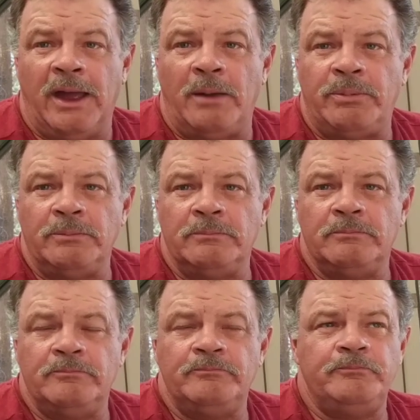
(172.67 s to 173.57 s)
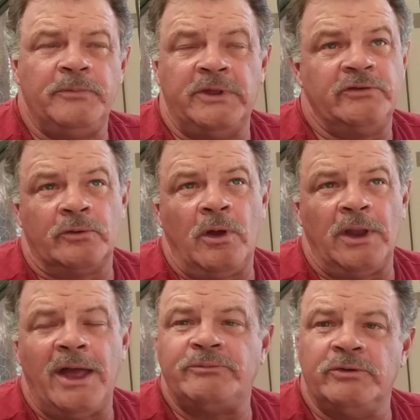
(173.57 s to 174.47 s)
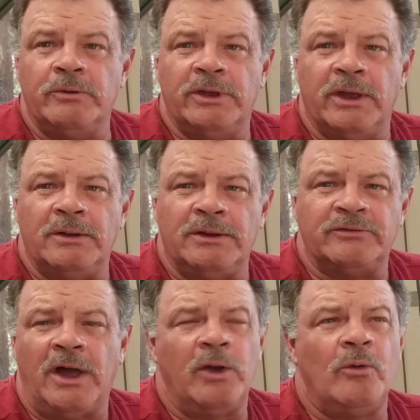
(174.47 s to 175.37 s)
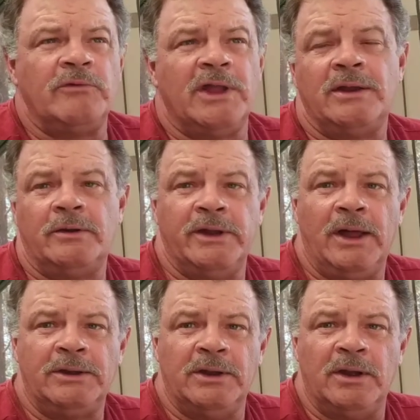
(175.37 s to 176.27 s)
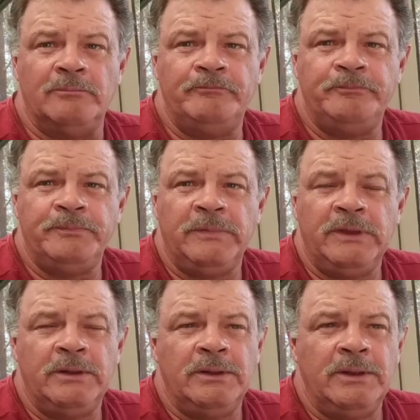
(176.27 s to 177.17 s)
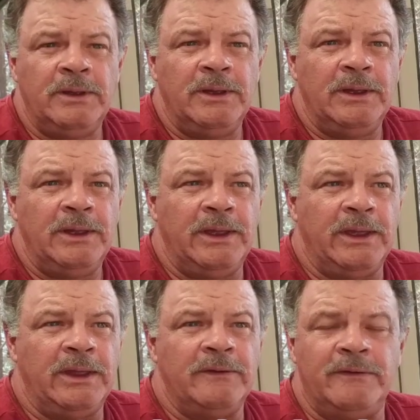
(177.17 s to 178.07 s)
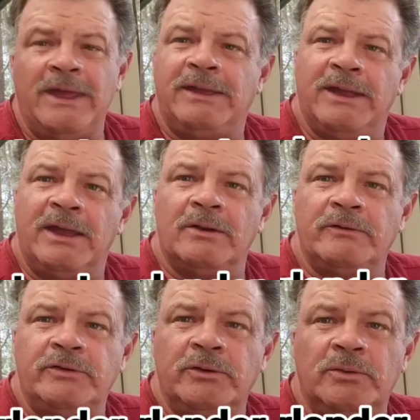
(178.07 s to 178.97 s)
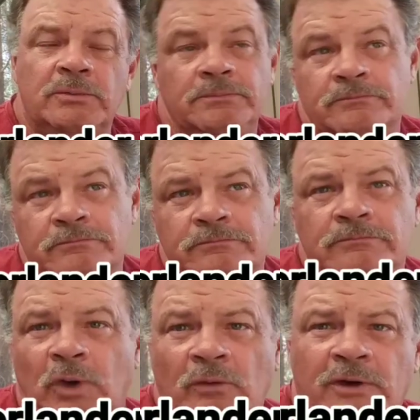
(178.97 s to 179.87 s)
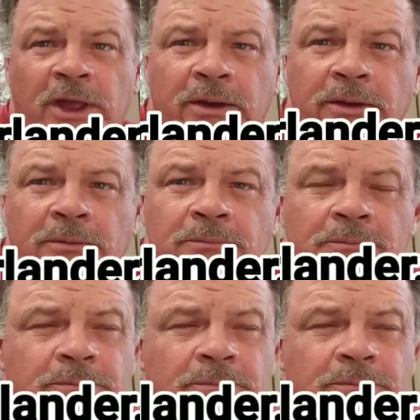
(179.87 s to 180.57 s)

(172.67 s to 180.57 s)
app. These are all apps you can get. It's iOverlander.com. And they cater to overlanding.